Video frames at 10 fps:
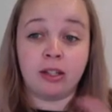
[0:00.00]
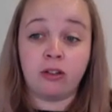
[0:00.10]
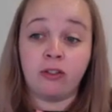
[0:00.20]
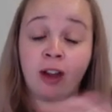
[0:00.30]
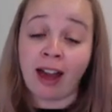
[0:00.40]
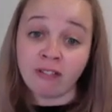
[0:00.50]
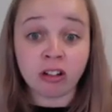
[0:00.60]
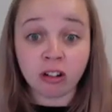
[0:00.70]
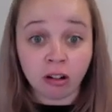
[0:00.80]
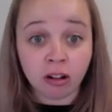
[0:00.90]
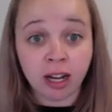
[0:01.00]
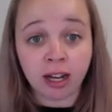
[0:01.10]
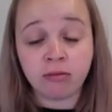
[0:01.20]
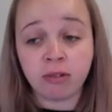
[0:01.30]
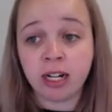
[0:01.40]
So if you haven't gone
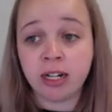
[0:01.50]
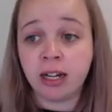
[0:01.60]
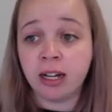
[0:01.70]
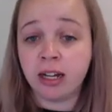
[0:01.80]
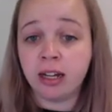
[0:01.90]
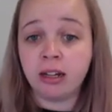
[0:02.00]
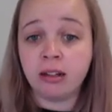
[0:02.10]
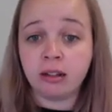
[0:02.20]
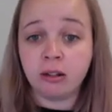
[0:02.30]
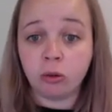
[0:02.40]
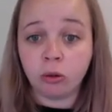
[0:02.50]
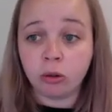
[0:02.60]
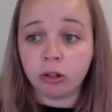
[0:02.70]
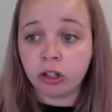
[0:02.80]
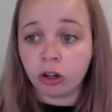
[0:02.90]
and read or
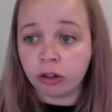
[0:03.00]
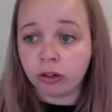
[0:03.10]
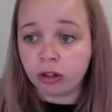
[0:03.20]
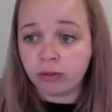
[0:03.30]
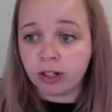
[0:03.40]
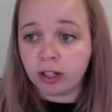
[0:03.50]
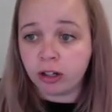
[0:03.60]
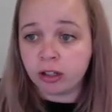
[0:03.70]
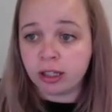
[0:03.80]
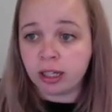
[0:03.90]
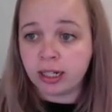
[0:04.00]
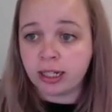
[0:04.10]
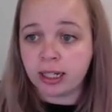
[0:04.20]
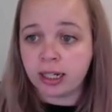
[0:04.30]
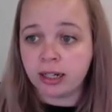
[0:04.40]
gone through the videos that
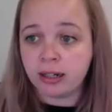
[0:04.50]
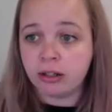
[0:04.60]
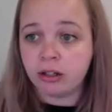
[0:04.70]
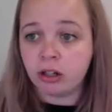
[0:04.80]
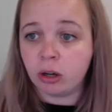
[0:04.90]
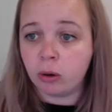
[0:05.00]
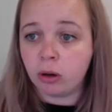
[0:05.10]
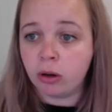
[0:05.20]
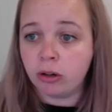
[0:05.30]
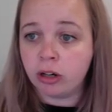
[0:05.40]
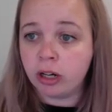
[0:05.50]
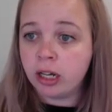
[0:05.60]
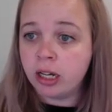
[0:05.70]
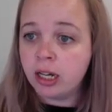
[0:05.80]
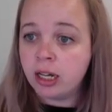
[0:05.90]
go on
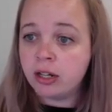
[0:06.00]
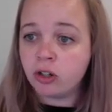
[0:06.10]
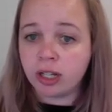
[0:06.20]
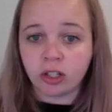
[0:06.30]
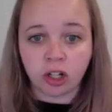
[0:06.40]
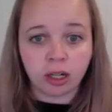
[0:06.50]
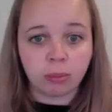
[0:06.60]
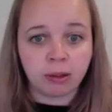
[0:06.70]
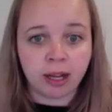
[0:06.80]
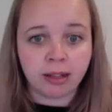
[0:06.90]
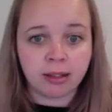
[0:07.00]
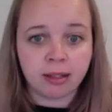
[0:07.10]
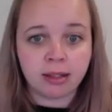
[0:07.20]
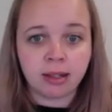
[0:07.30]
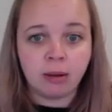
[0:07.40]
transgenic
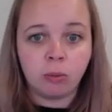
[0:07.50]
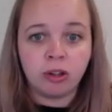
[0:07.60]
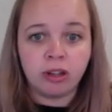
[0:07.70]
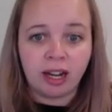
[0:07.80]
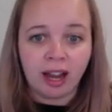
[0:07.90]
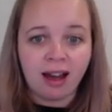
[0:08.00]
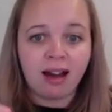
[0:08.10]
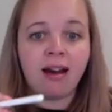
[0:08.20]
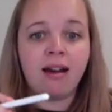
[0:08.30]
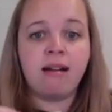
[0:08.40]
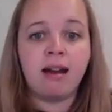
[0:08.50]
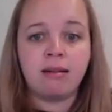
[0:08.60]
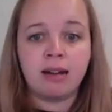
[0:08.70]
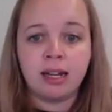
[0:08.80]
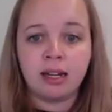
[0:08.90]
plants and what they are and how
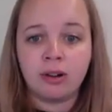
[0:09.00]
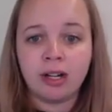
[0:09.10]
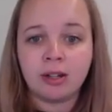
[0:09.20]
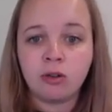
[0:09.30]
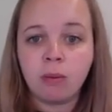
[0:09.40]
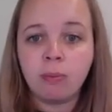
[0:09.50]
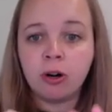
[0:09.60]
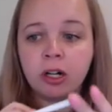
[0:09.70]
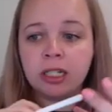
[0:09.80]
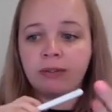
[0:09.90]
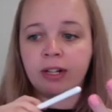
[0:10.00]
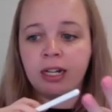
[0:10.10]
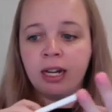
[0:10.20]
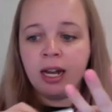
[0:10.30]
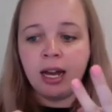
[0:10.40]
they increase crop
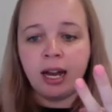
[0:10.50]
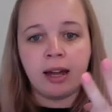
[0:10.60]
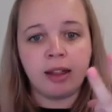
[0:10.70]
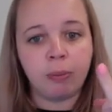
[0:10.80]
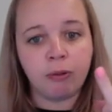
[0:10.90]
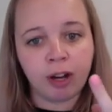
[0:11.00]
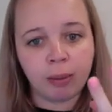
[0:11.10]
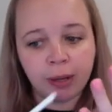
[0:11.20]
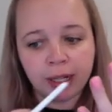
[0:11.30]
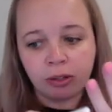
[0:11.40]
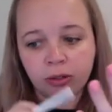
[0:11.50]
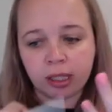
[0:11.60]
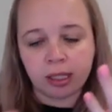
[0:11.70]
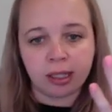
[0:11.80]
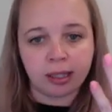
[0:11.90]
productivity, how they provide pest
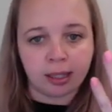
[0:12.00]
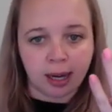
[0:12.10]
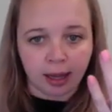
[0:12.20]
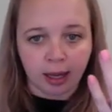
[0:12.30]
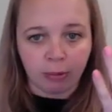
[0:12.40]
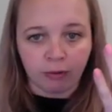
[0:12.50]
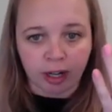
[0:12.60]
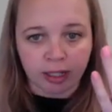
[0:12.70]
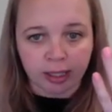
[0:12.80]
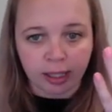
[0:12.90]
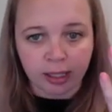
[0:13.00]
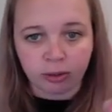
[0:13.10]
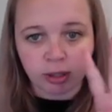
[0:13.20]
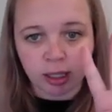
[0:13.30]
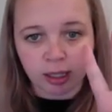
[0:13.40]
resistance and how they provide disease
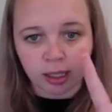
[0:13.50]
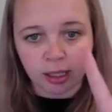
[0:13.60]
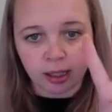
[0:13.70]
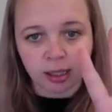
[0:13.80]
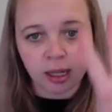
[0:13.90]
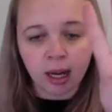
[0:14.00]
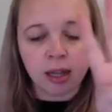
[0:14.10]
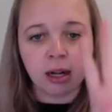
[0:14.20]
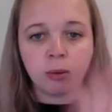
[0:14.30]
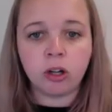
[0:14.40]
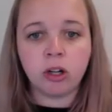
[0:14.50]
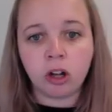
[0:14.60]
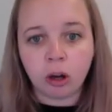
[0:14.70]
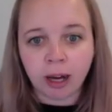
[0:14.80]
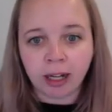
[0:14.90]
resistance, then I want you to
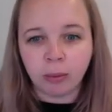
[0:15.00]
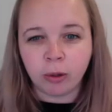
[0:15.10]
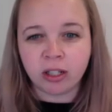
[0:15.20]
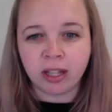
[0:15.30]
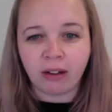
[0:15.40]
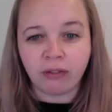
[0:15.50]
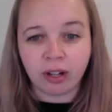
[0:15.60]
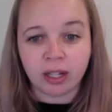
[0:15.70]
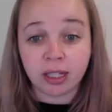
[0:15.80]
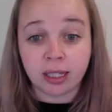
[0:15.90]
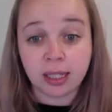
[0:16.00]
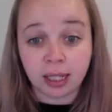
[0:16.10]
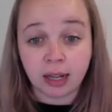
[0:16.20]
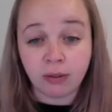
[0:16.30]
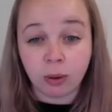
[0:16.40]
go back and watch that first, because it's going
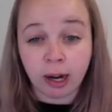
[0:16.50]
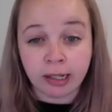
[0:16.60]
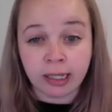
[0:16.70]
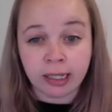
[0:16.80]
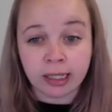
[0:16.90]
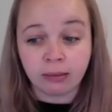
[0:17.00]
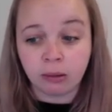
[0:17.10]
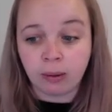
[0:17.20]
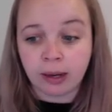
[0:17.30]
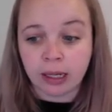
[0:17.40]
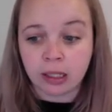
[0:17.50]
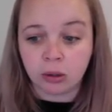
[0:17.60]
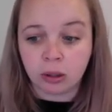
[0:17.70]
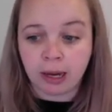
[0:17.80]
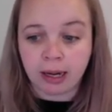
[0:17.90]
to give you ideas for what we're going to
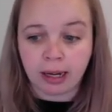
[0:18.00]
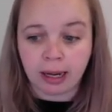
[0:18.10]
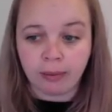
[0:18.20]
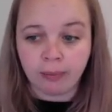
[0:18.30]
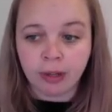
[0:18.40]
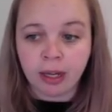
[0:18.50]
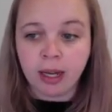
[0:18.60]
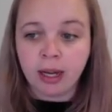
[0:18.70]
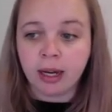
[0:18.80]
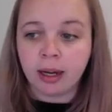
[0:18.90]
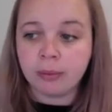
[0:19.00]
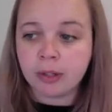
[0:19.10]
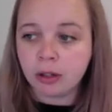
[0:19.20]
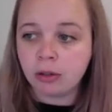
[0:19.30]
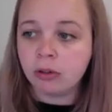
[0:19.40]
talk about now.
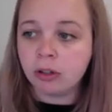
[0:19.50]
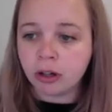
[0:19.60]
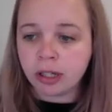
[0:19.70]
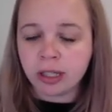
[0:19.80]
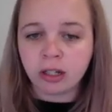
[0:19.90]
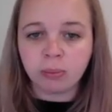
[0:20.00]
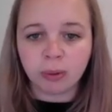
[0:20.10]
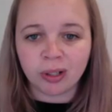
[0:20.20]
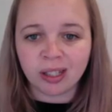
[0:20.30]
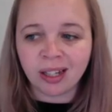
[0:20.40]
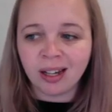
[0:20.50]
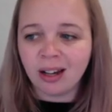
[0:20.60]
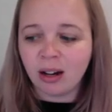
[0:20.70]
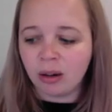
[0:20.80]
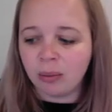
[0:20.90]
So you'll notice in your books
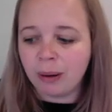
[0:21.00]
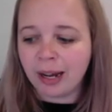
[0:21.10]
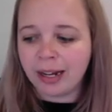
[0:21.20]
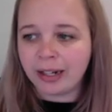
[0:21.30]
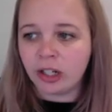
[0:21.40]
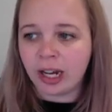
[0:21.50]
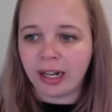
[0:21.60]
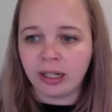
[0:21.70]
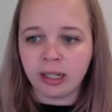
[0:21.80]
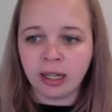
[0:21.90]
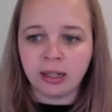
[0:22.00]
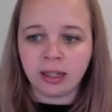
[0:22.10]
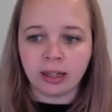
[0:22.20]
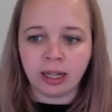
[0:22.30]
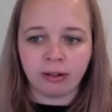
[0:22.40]
on page 8
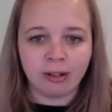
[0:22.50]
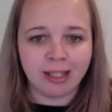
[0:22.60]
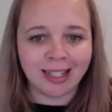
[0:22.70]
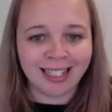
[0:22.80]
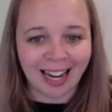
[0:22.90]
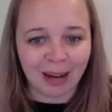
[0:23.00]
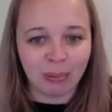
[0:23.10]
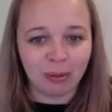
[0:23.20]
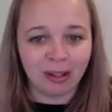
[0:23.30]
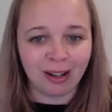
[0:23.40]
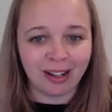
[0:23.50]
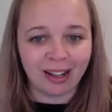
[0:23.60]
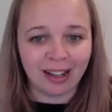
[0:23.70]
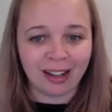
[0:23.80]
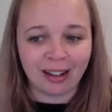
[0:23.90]
that there is the table
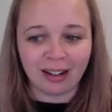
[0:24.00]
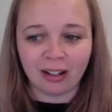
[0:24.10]
that